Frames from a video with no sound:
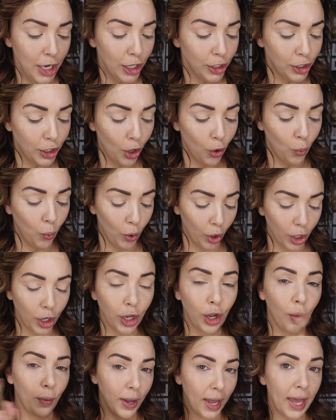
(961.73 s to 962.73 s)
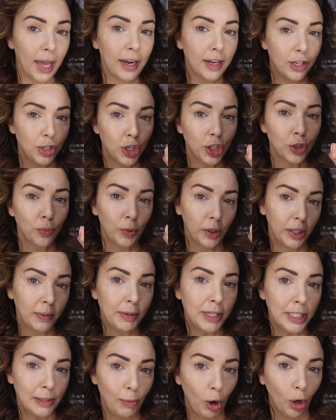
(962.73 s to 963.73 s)
So we're going to go ahead and just really
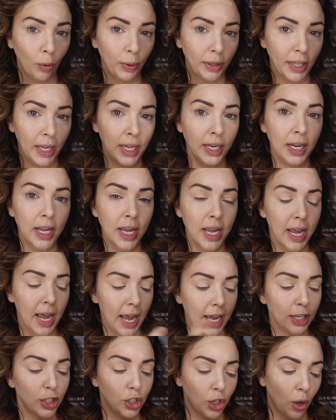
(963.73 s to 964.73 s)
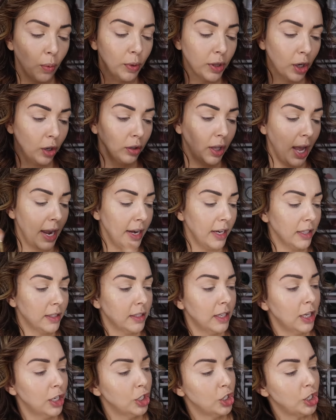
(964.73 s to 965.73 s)
be smart with it and start with our
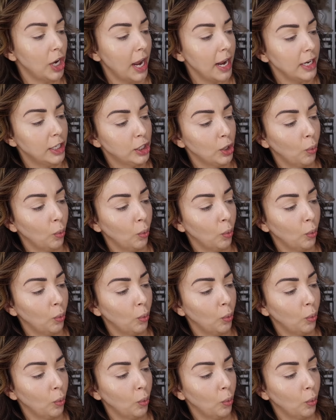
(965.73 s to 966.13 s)
lightest shade.